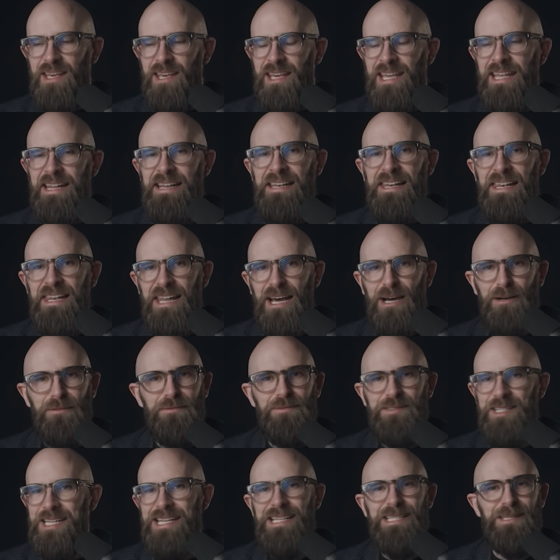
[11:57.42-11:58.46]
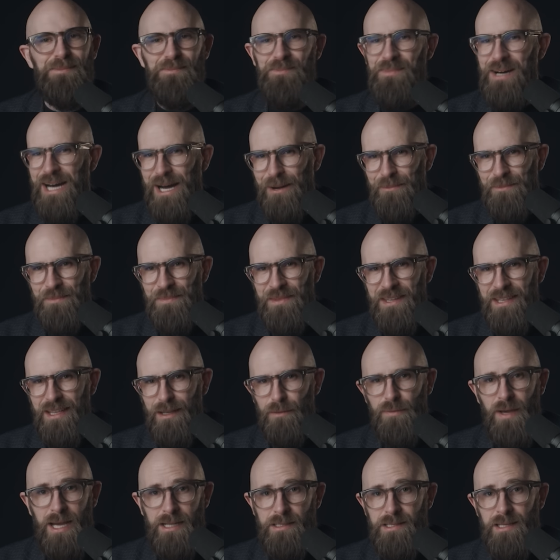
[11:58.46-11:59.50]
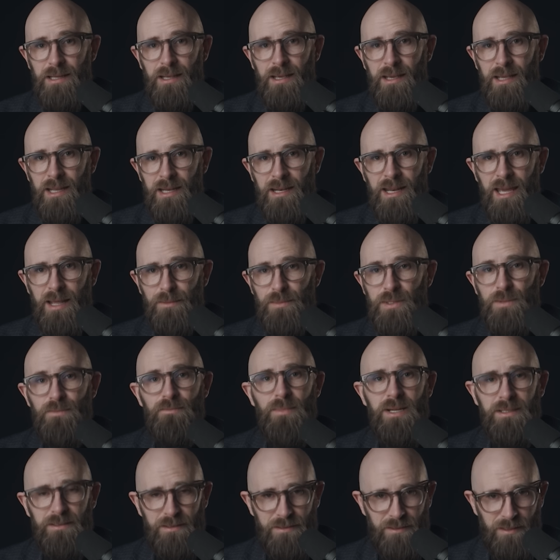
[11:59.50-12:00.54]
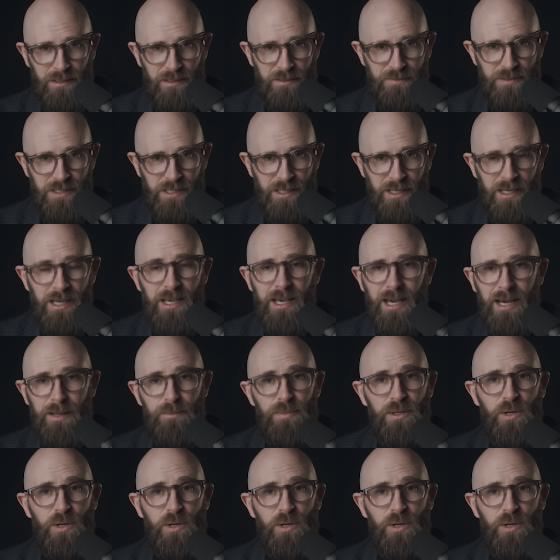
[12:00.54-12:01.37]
He loved his mum. In fact, he named a month after her and